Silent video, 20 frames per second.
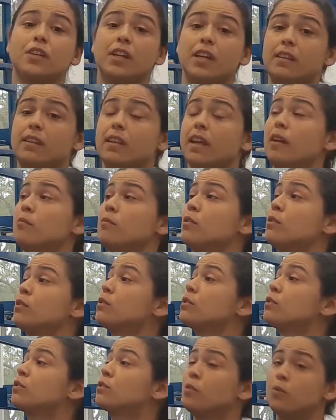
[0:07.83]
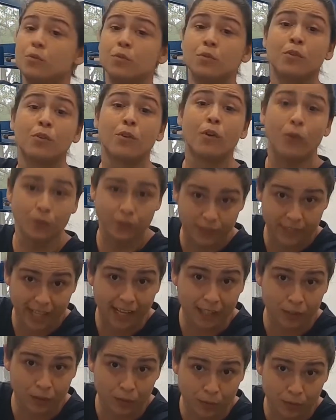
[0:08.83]
que temos um
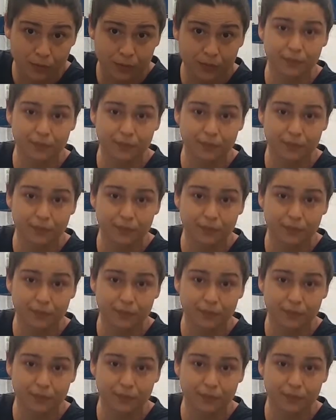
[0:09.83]
contato.